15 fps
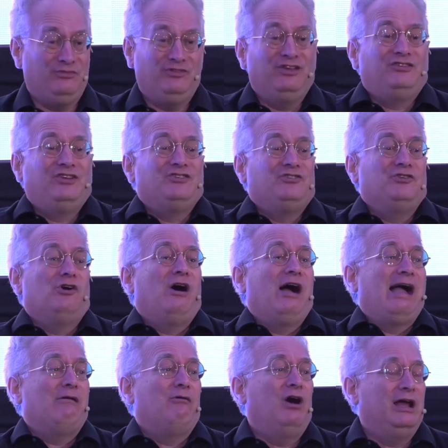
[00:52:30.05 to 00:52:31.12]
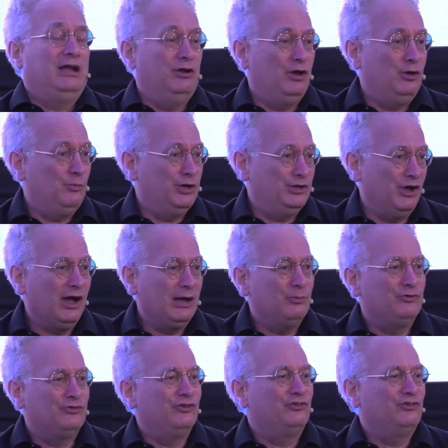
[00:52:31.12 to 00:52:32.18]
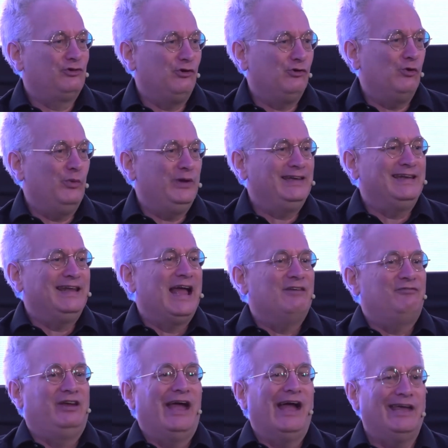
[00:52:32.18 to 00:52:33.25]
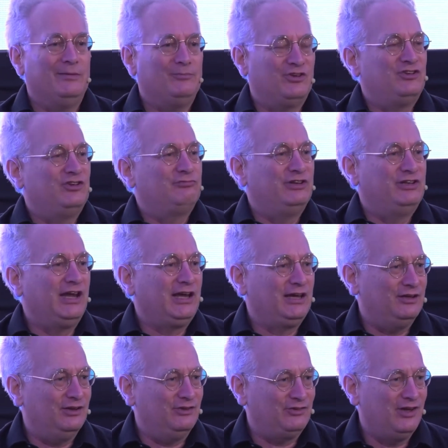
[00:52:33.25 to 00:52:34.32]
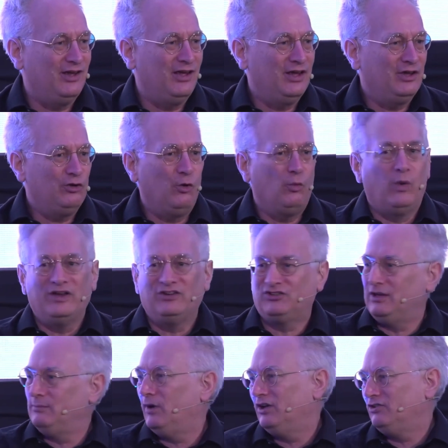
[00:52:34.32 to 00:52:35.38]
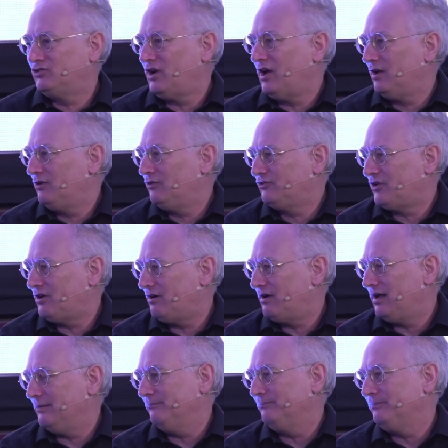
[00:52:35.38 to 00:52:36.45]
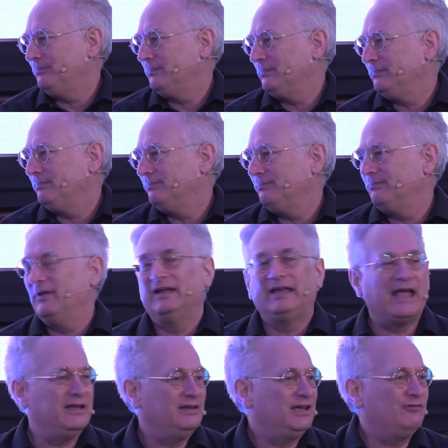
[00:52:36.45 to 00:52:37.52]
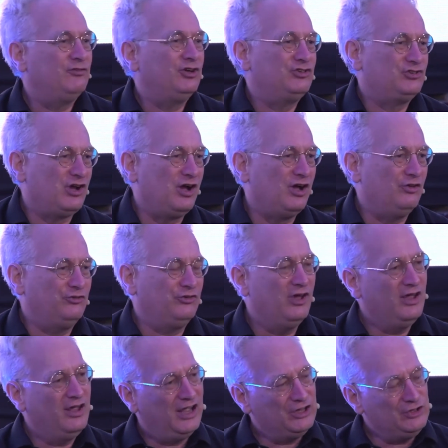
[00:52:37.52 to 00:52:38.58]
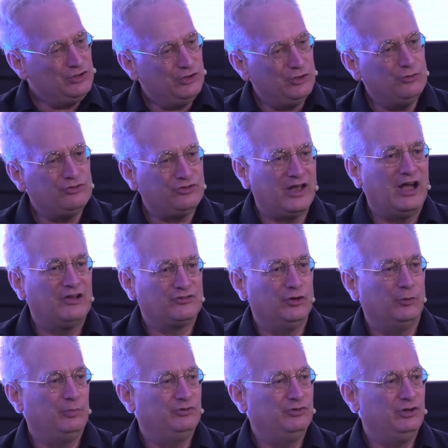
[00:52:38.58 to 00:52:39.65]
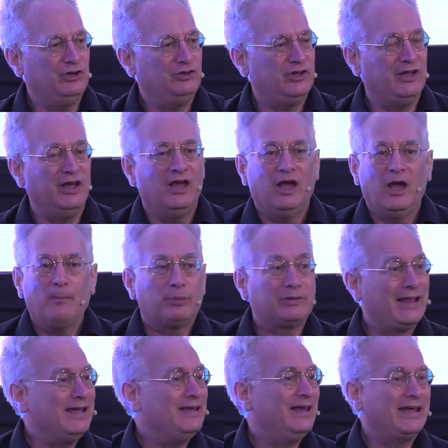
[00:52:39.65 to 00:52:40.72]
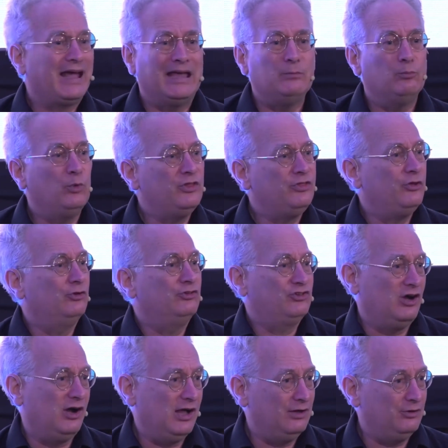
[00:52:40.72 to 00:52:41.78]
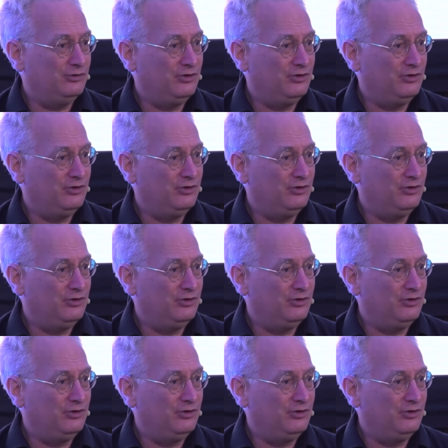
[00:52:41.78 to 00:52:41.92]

This is not how I learned when I was at school. We didn't have games. This is ridiculous. You're wasting my child's time. Again, give it a chance and use it as an opportunity. Play the game with your child.